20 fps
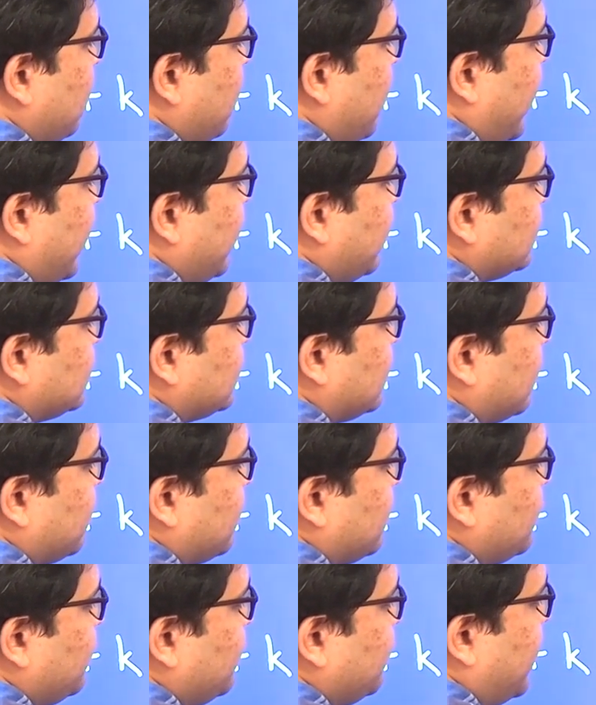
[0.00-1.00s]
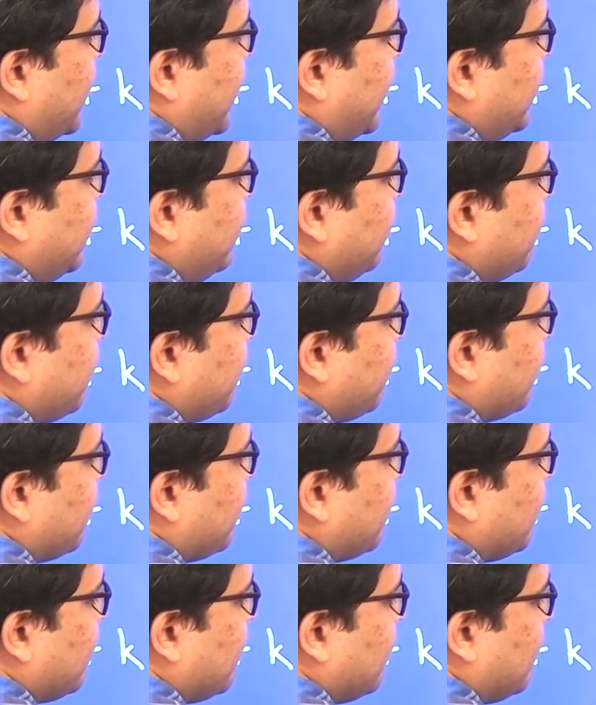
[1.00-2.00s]
minus of 2 pi
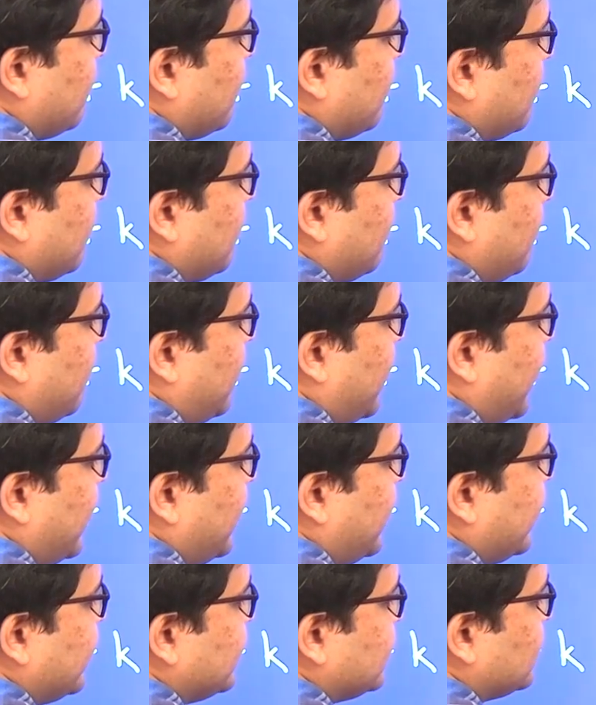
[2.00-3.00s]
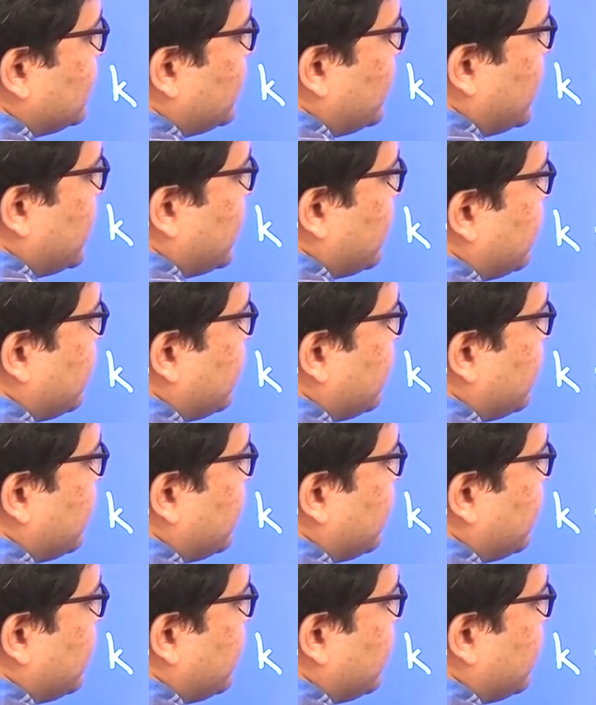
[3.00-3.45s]
by k square.